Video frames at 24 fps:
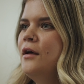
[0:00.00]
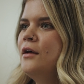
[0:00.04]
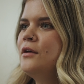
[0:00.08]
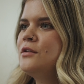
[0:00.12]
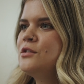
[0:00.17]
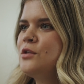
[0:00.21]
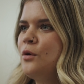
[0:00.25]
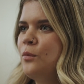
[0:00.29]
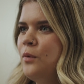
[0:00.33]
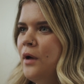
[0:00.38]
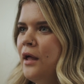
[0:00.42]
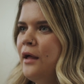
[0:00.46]

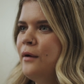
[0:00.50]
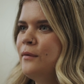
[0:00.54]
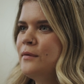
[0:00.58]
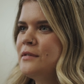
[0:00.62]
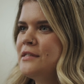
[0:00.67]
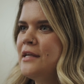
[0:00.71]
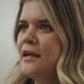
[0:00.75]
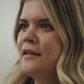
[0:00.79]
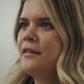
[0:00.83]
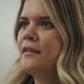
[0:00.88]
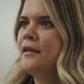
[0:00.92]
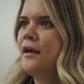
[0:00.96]
So while I
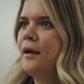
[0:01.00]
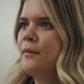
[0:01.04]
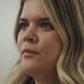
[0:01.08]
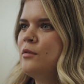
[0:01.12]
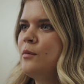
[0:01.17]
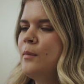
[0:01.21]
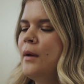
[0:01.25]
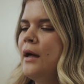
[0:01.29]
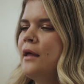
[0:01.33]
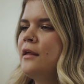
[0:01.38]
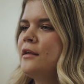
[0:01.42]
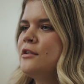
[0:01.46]
was at the
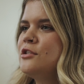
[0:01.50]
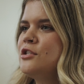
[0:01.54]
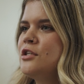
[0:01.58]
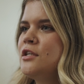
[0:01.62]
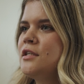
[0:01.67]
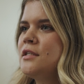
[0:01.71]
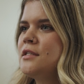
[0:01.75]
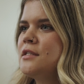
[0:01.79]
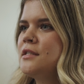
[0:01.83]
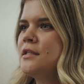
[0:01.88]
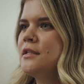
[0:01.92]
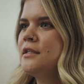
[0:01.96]

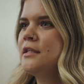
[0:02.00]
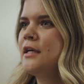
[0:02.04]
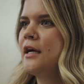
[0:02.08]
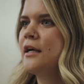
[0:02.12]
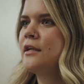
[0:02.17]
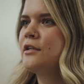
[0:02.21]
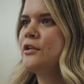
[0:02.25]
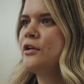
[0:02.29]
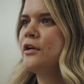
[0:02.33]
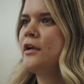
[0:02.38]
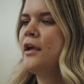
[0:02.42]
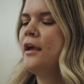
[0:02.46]
ophthalmologist, the
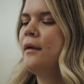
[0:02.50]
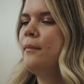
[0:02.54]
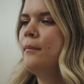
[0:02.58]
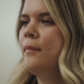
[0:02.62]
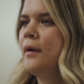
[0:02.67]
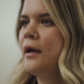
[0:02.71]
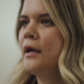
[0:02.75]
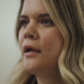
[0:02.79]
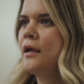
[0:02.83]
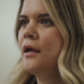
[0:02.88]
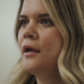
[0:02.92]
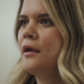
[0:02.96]
doctor came
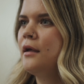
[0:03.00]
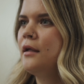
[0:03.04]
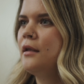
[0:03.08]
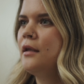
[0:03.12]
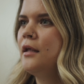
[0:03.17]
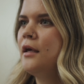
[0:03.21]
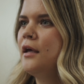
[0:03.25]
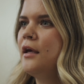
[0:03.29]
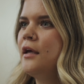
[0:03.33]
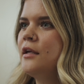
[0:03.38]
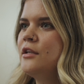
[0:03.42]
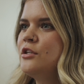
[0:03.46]
back
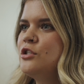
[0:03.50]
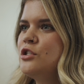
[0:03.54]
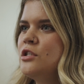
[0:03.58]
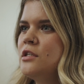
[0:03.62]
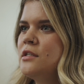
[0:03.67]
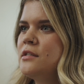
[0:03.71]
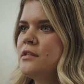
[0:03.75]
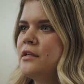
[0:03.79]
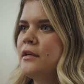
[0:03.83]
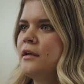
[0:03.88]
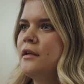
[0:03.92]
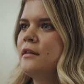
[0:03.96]
in and
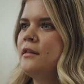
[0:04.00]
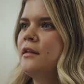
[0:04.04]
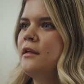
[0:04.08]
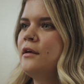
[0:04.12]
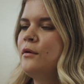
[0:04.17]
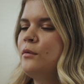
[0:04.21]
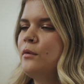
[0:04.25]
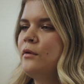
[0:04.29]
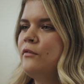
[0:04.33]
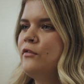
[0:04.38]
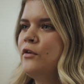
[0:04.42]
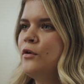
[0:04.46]
she said
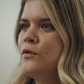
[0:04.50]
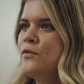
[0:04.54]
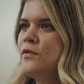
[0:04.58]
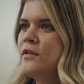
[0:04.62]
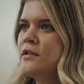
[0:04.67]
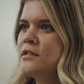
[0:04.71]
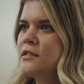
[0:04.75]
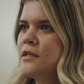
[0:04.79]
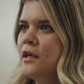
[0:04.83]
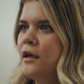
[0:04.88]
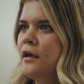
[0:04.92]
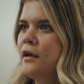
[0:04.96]
they reviewed
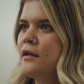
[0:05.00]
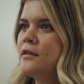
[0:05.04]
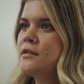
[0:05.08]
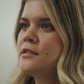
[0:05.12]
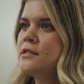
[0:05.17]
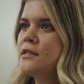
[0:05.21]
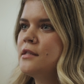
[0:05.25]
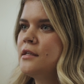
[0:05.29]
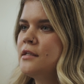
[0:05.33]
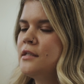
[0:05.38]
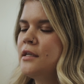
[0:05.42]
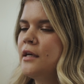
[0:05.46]
the
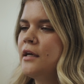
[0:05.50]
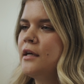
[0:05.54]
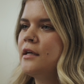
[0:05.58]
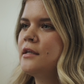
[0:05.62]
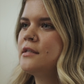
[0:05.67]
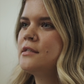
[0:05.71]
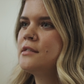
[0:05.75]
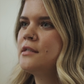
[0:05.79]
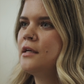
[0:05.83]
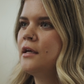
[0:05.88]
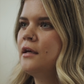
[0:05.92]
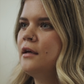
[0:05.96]
scans and the
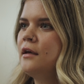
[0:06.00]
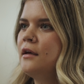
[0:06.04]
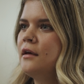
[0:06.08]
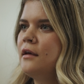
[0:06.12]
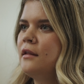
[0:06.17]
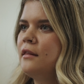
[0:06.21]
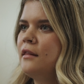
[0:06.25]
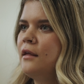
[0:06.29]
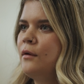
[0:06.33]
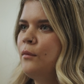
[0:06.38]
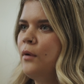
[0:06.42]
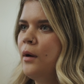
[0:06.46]
tests
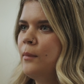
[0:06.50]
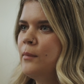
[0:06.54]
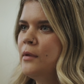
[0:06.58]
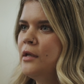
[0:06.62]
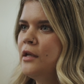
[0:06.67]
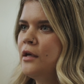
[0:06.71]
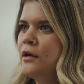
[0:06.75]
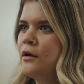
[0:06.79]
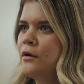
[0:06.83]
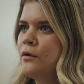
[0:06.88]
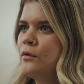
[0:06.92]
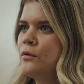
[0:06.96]
and they want me
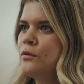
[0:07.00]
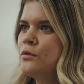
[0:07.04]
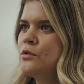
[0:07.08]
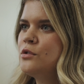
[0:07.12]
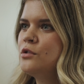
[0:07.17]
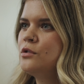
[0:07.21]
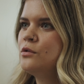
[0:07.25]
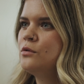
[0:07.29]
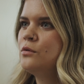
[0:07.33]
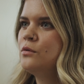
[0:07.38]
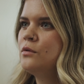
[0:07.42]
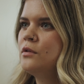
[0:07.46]
to go
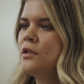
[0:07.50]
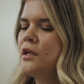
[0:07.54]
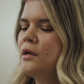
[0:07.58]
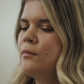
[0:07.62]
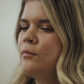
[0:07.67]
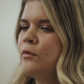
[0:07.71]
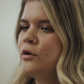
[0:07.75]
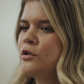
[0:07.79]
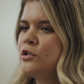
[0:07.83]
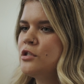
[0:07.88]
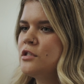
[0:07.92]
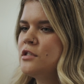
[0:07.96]
to the
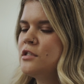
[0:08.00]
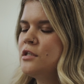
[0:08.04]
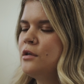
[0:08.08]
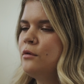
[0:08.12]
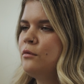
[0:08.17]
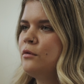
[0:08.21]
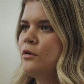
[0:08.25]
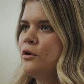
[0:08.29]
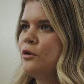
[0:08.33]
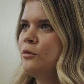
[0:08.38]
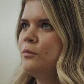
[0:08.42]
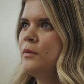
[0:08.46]
emergency
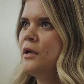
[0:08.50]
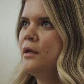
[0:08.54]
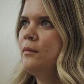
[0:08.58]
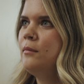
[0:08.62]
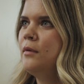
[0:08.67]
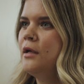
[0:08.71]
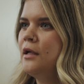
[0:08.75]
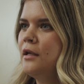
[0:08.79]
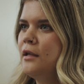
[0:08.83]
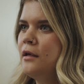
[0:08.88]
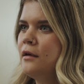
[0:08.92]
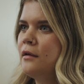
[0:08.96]
room
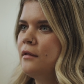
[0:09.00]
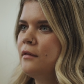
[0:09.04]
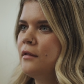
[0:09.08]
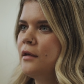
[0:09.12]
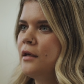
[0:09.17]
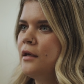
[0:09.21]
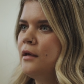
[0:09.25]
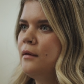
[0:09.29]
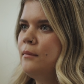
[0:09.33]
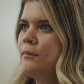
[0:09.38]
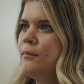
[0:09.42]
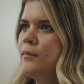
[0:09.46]

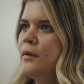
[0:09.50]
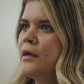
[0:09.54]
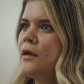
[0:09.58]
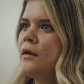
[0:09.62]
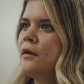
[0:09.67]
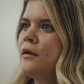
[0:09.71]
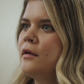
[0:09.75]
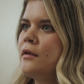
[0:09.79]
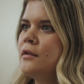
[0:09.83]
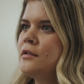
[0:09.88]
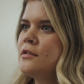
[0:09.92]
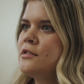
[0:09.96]
immediately
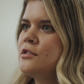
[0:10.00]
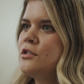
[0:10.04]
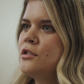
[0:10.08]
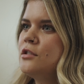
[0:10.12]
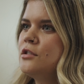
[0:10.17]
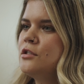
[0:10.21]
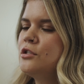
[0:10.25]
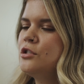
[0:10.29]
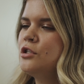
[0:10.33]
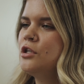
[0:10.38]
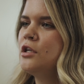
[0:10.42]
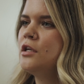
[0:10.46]
because
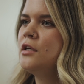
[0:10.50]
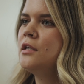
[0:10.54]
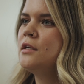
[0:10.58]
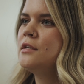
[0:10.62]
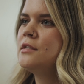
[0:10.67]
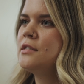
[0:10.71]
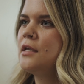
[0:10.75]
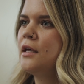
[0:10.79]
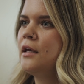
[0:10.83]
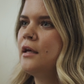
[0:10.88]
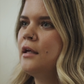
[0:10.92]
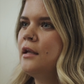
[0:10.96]
she
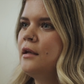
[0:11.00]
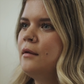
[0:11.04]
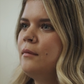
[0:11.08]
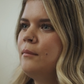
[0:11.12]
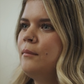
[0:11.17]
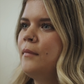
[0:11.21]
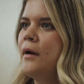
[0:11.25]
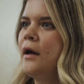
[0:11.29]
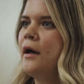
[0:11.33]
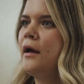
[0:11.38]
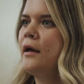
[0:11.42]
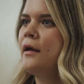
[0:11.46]
said
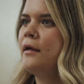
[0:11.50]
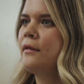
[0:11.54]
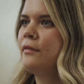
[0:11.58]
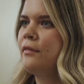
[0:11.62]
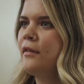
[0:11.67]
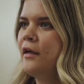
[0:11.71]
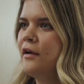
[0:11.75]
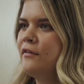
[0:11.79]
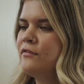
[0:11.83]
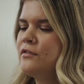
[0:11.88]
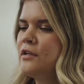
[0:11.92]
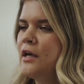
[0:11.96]
my
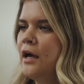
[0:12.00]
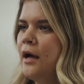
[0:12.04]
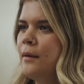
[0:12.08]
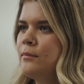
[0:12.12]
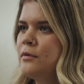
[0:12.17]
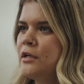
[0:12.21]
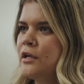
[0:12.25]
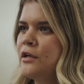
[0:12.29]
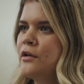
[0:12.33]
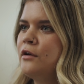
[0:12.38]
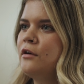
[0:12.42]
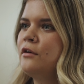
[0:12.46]
left
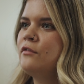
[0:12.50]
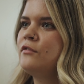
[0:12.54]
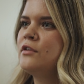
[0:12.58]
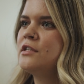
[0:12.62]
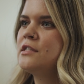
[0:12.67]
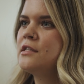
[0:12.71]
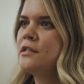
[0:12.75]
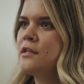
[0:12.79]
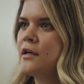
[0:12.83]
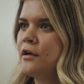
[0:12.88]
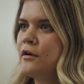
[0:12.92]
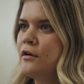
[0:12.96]
optic nerve
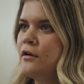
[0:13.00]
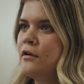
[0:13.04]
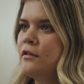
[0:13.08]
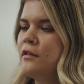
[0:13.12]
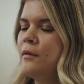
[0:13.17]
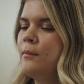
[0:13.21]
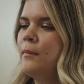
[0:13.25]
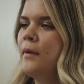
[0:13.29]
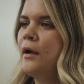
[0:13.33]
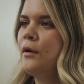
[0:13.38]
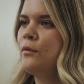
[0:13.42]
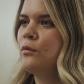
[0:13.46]
is thicker
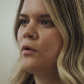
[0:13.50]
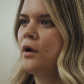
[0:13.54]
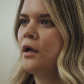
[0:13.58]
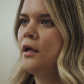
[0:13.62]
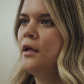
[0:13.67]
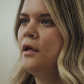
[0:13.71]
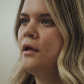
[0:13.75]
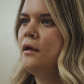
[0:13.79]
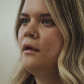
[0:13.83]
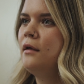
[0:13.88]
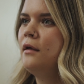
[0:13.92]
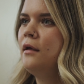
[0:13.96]
than my
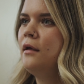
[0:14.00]
right,